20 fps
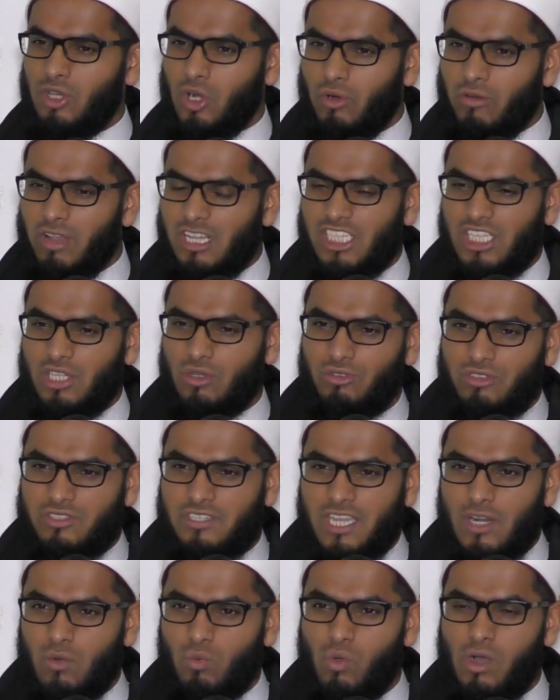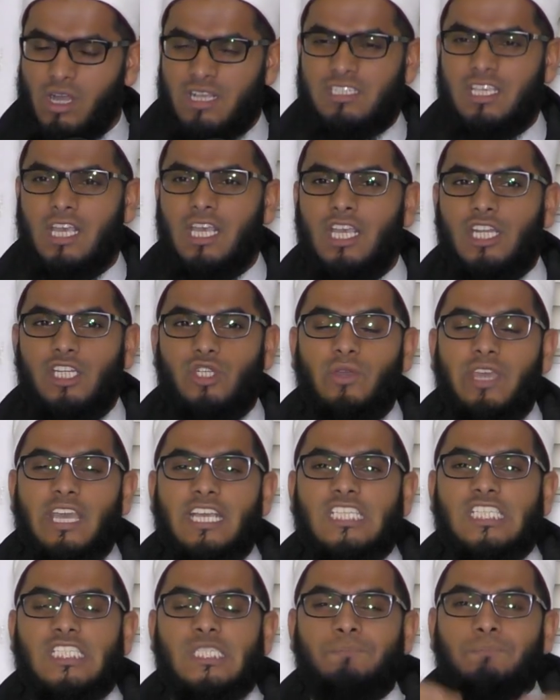the original sin, was to
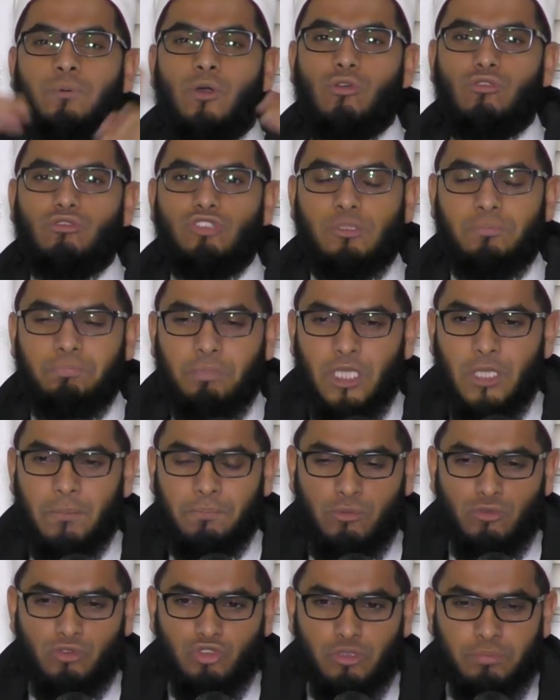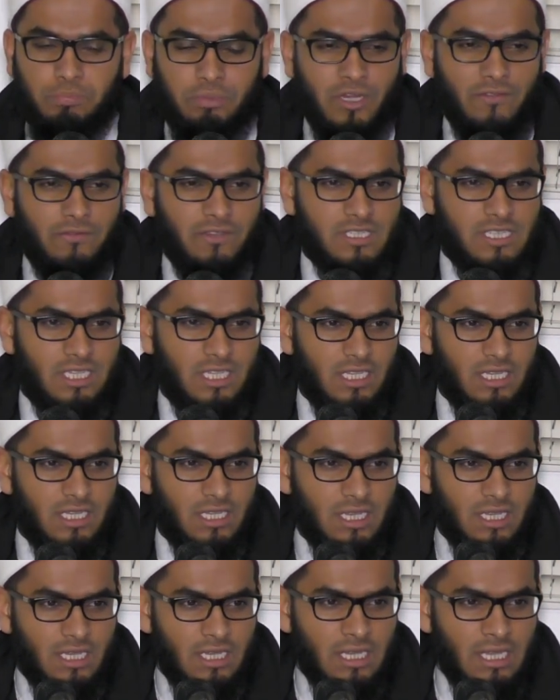expose people's privacy